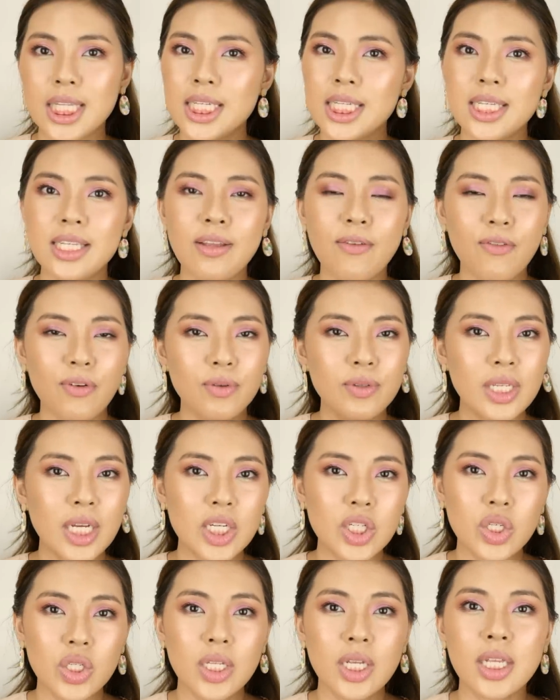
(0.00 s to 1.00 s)
This is the
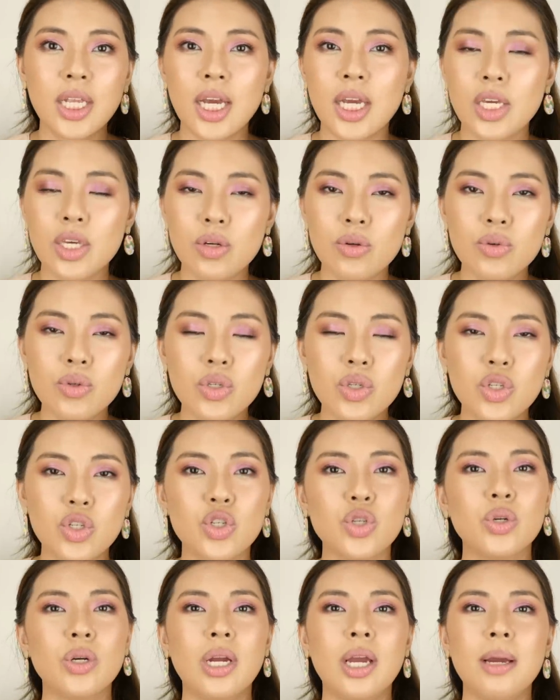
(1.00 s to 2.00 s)
foundation that I use
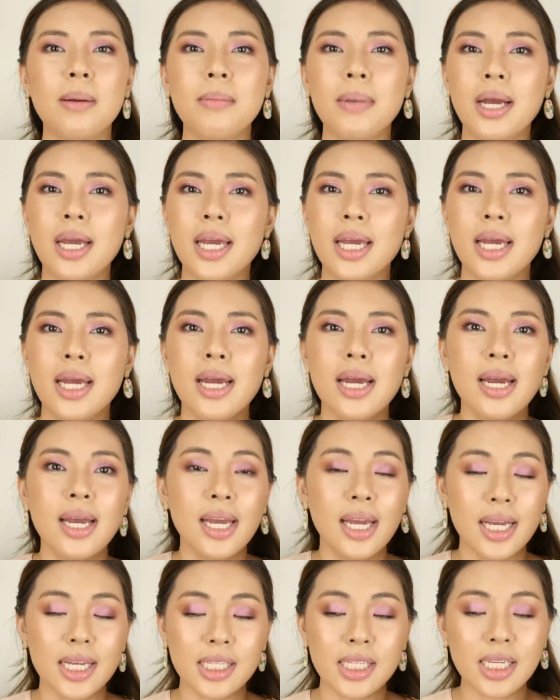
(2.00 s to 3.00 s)
during my
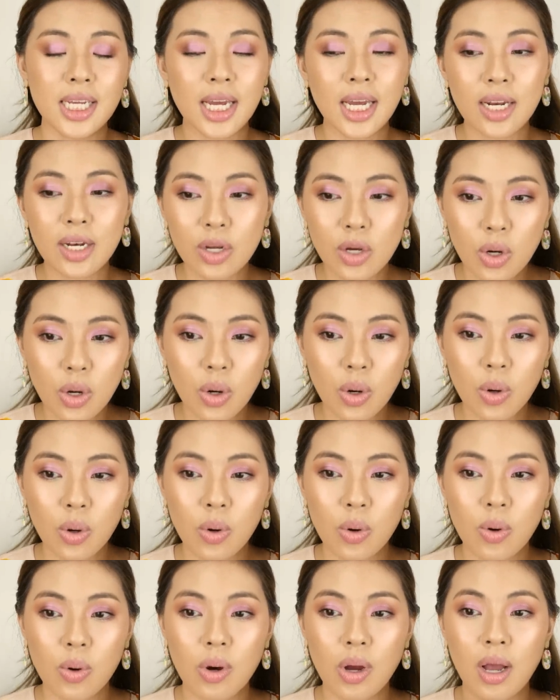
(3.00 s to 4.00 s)
Issy &
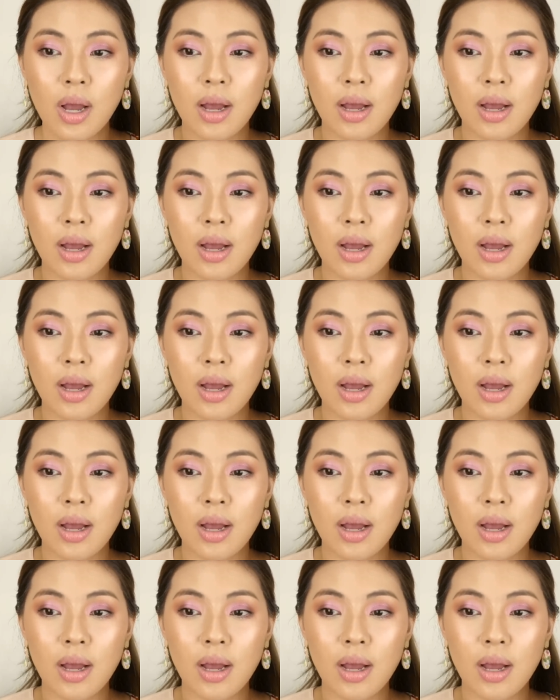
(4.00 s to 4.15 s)
Co.